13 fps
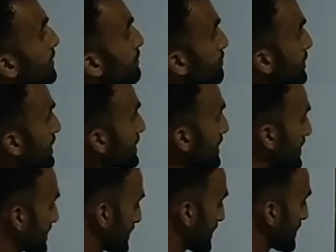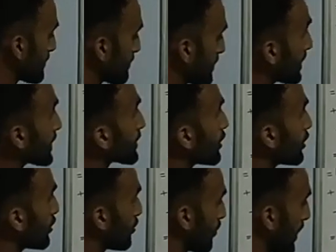BD is nothing
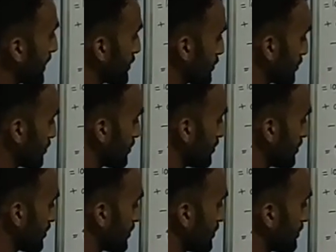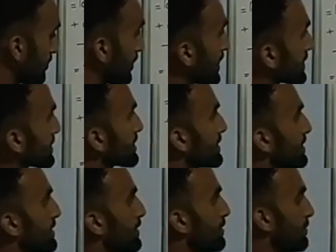but Y2 plus,
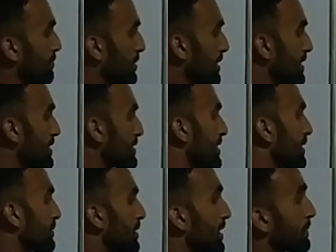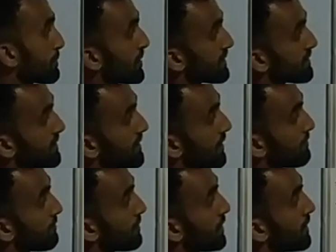see, BD is nothing but plus CF.